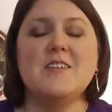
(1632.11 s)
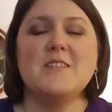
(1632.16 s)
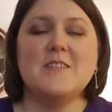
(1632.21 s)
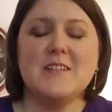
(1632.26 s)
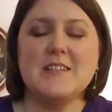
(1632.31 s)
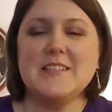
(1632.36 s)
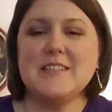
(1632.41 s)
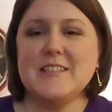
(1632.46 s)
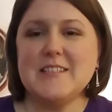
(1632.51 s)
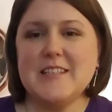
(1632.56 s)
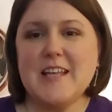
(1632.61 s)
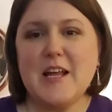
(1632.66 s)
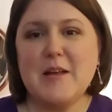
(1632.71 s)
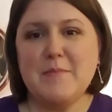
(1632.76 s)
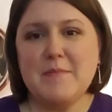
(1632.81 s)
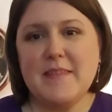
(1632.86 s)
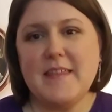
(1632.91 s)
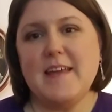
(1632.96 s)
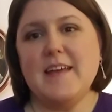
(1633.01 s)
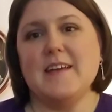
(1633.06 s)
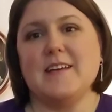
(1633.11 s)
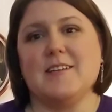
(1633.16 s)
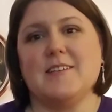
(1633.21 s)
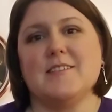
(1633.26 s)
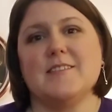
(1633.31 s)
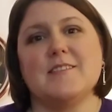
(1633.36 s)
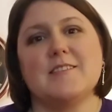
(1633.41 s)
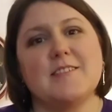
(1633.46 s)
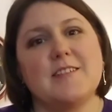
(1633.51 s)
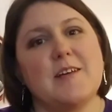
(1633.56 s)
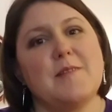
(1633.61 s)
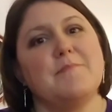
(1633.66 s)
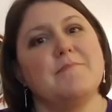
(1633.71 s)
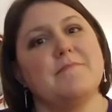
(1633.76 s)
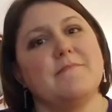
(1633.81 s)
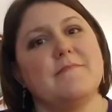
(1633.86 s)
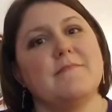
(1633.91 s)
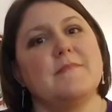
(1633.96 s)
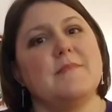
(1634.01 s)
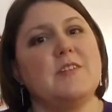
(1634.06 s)
Well, it's the same thing, except
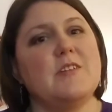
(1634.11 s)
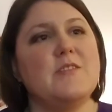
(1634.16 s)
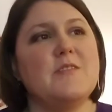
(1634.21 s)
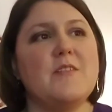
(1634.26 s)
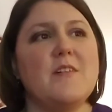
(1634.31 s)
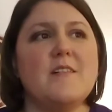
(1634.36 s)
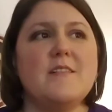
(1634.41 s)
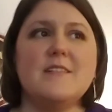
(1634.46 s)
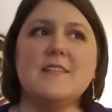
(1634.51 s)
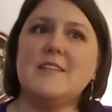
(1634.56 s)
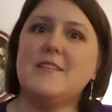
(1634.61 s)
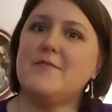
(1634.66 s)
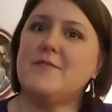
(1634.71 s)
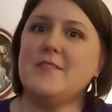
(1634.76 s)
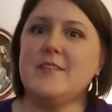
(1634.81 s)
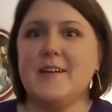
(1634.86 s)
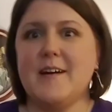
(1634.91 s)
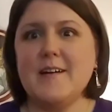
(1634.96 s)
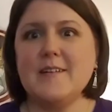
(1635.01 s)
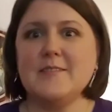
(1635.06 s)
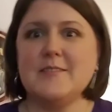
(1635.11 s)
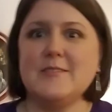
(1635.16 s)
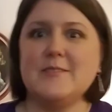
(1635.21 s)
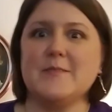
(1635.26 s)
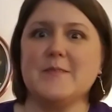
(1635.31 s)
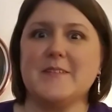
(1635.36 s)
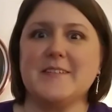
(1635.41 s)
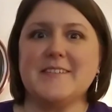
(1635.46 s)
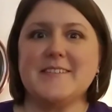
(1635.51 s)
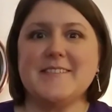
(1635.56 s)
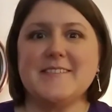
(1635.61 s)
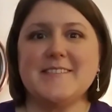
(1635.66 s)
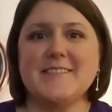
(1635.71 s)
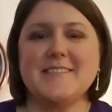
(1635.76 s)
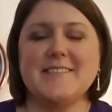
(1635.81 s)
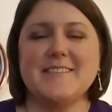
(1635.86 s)
you go to different yarn stores.